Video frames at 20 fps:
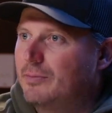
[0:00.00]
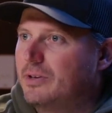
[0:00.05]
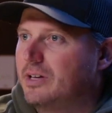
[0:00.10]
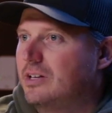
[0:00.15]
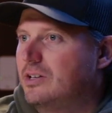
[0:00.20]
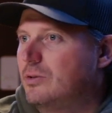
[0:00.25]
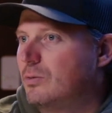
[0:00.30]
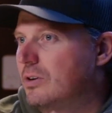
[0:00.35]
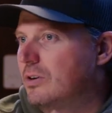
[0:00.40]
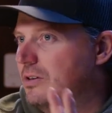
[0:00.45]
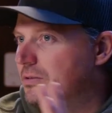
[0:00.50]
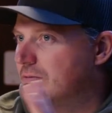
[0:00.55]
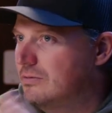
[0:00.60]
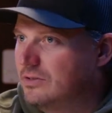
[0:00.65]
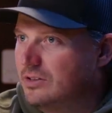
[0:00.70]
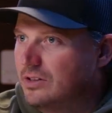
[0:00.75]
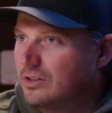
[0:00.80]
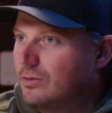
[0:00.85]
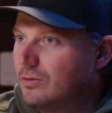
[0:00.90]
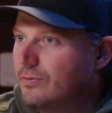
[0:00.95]
and you want, you
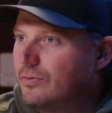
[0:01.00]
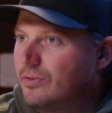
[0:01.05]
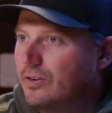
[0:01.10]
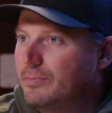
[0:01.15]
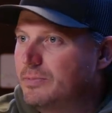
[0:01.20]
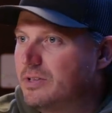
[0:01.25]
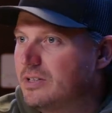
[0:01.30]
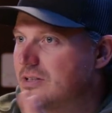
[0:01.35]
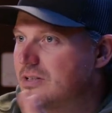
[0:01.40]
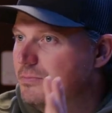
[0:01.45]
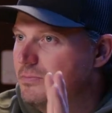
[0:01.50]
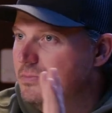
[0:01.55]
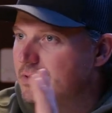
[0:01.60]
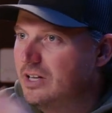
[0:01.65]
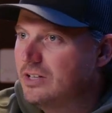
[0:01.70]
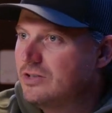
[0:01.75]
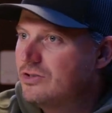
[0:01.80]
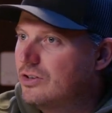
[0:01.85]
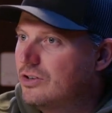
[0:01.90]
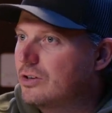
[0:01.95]
know, flip to some
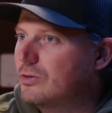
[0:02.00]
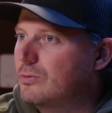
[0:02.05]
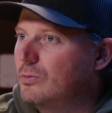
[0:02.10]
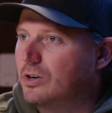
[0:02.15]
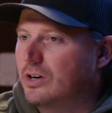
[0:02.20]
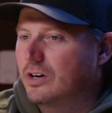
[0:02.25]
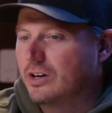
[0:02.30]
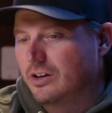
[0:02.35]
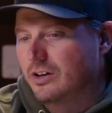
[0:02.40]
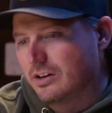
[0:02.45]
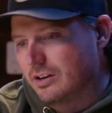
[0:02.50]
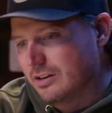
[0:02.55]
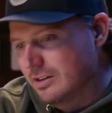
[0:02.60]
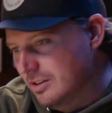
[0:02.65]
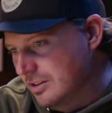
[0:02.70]
district work, you can,